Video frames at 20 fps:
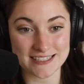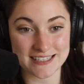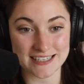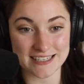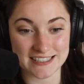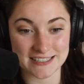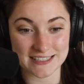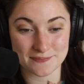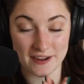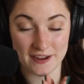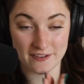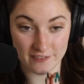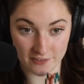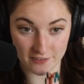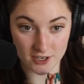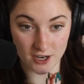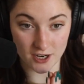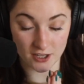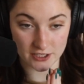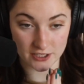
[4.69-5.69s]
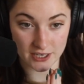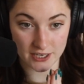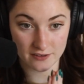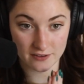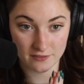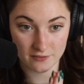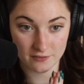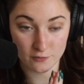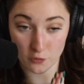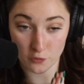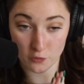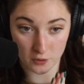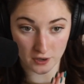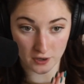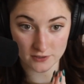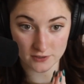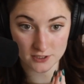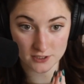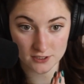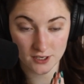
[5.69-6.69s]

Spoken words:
is my favorite holiday forever.